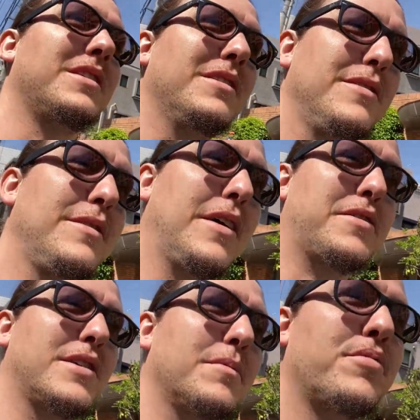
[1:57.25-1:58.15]
and this is
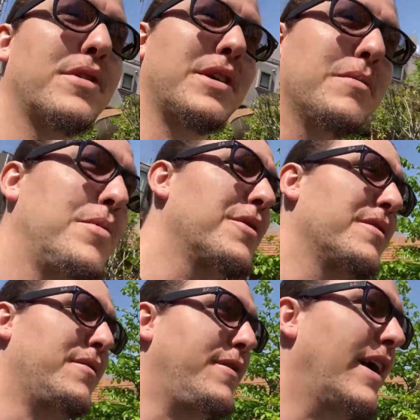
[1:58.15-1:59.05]
actually a pretty
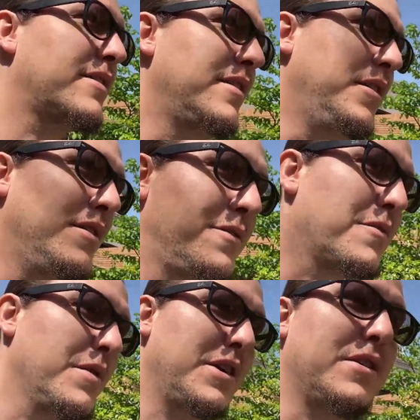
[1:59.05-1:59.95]
important fact to know if
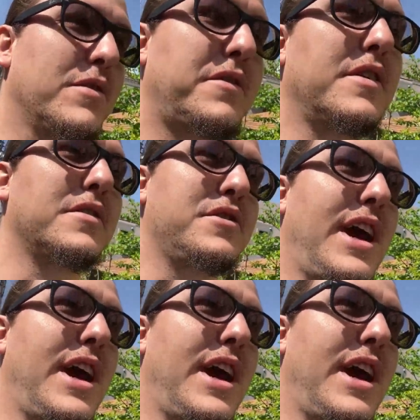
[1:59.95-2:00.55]
you're really interested in